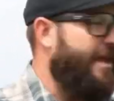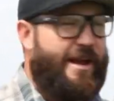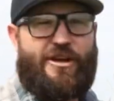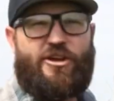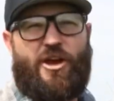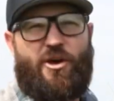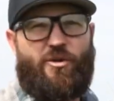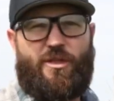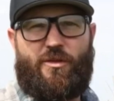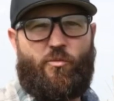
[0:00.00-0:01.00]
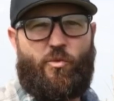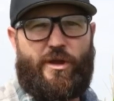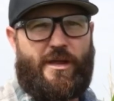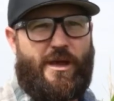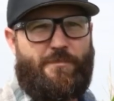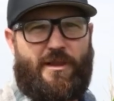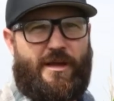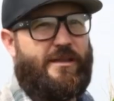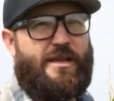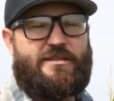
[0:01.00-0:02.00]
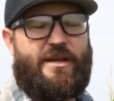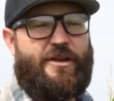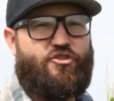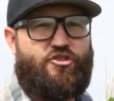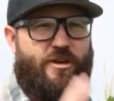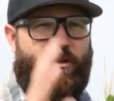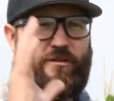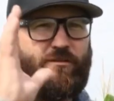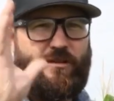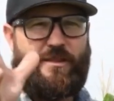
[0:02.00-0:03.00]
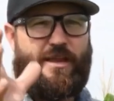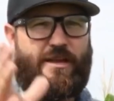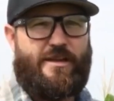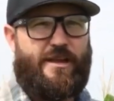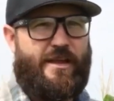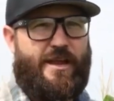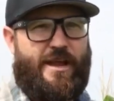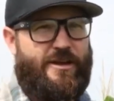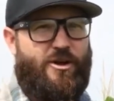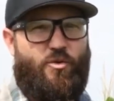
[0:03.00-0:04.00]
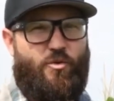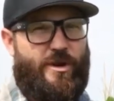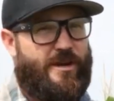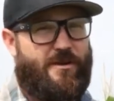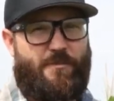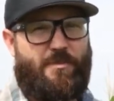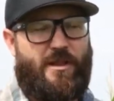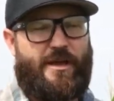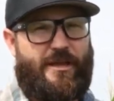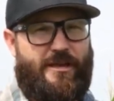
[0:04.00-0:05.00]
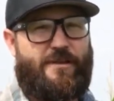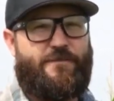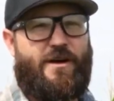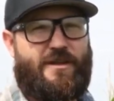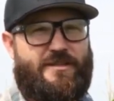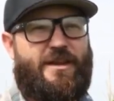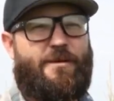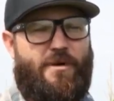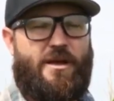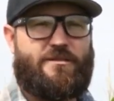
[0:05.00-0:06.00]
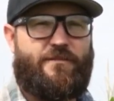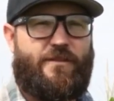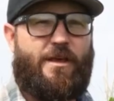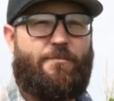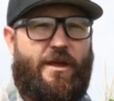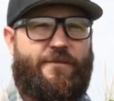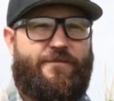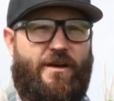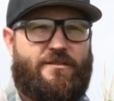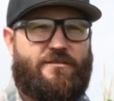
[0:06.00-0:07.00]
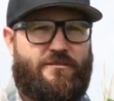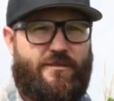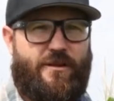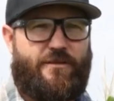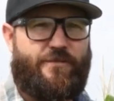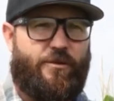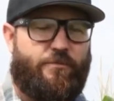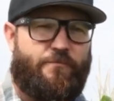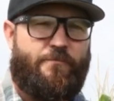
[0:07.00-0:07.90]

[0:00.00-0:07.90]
And I know that we applied less nitrogen than they did, and I know we didn't apply any phos, and I'm positive they applied phos to their field.